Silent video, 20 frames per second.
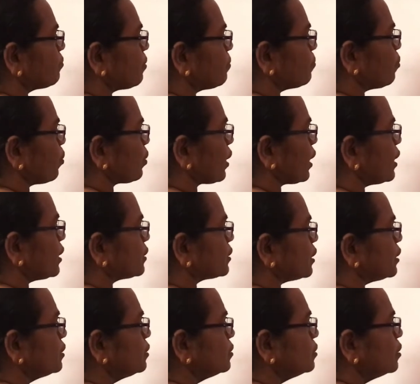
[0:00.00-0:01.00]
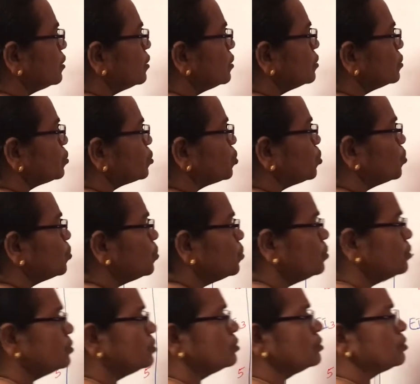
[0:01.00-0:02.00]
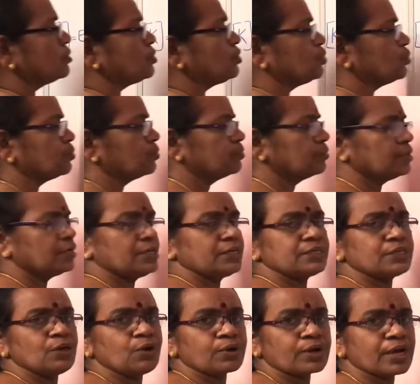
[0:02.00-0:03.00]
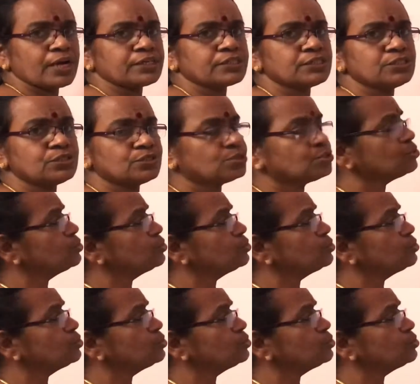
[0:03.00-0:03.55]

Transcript: from location 2, 2. In the location